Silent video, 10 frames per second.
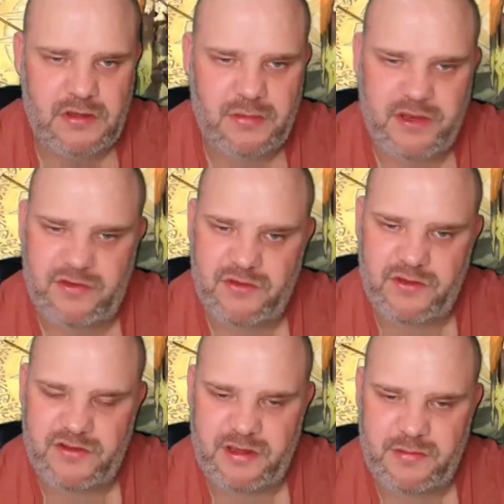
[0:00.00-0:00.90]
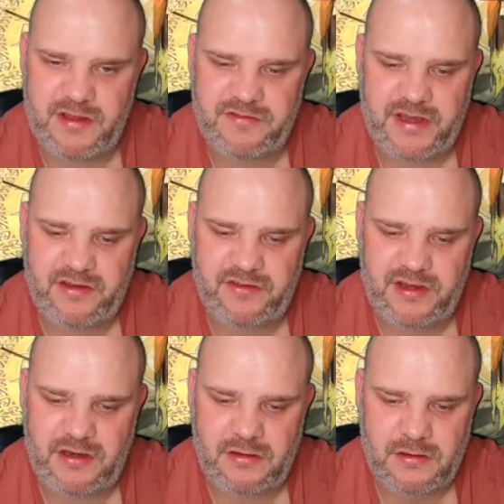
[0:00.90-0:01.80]
Depends on the team they're
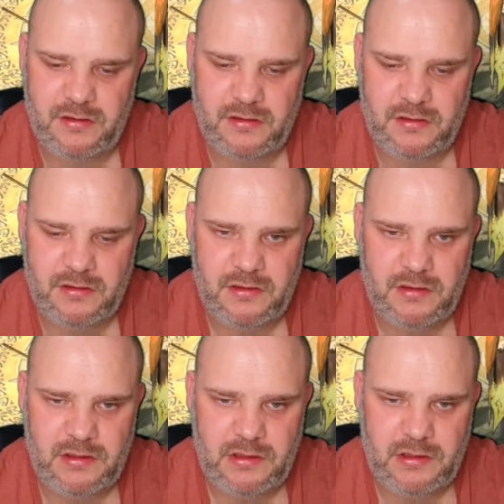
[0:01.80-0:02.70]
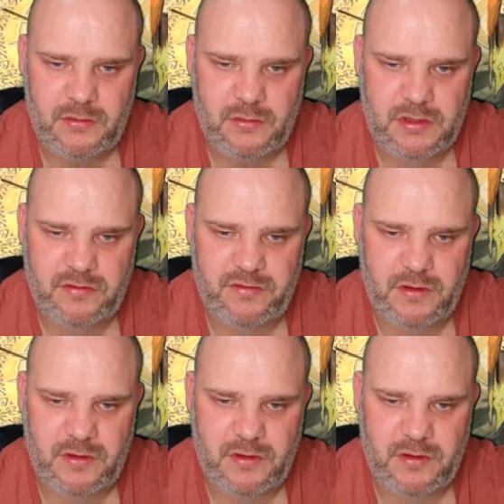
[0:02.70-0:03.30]
facing. Go for the